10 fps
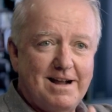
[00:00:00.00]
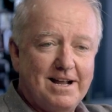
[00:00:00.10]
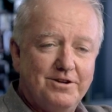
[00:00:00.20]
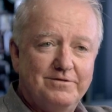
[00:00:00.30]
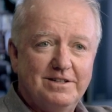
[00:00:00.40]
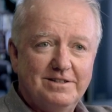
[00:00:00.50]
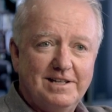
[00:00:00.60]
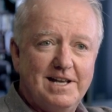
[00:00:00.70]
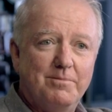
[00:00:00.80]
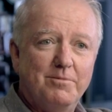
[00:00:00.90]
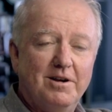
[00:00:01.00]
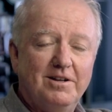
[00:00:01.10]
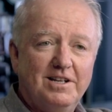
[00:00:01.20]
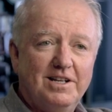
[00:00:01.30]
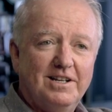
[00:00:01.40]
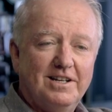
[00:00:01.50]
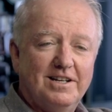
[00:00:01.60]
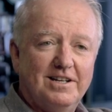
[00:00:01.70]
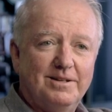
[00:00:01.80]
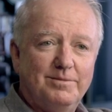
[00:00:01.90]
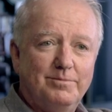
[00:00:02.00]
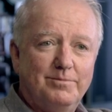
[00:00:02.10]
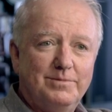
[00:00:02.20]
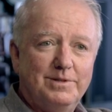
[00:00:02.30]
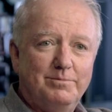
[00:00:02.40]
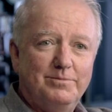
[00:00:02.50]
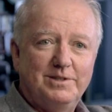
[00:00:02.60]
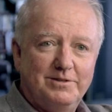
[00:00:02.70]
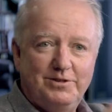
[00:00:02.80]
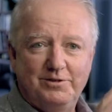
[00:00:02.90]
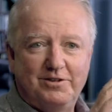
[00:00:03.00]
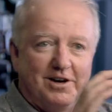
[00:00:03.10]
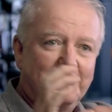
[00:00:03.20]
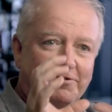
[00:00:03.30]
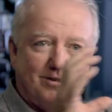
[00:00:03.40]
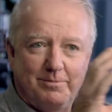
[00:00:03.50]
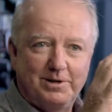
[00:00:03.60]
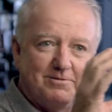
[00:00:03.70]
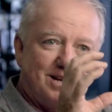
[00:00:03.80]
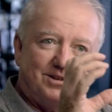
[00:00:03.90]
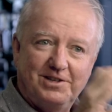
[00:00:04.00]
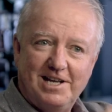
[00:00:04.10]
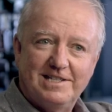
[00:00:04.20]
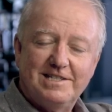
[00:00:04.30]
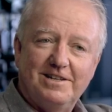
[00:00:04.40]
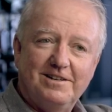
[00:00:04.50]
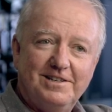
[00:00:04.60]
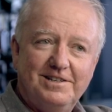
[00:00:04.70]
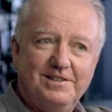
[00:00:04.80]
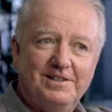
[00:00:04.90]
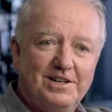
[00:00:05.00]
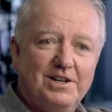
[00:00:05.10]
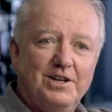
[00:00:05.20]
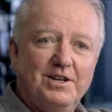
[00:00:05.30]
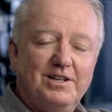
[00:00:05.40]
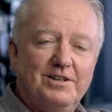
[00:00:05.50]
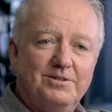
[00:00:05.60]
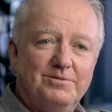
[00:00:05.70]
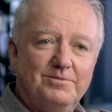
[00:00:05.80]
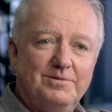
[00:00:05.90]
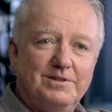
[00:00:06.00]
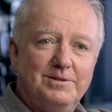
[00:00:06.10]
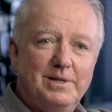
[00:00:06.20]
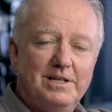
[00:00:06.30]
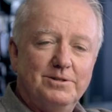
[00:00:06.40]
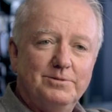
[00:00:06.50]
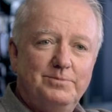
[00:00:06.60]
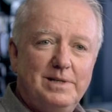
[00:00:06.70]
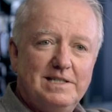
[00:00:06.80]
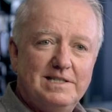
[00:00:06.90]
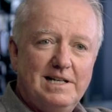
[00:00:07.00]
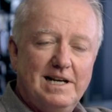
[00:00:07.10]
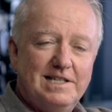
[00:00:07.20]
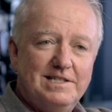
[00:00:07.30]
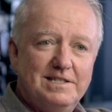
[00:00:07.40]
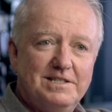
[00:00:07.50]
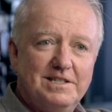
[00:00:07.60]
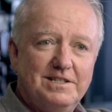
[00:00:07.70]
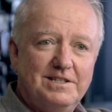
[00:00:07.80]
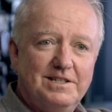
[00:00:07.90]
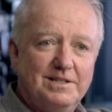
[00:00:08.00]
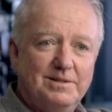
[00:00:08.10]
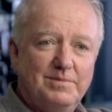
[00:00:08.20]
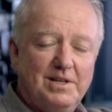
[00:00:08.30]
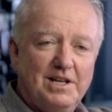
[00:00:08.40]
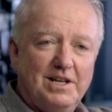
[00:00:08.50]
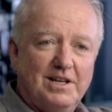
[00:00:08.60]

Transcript: rack over camera um, with, a, with viewfinder flopping around on the outside and, you know, the big old BNC lenses. And um,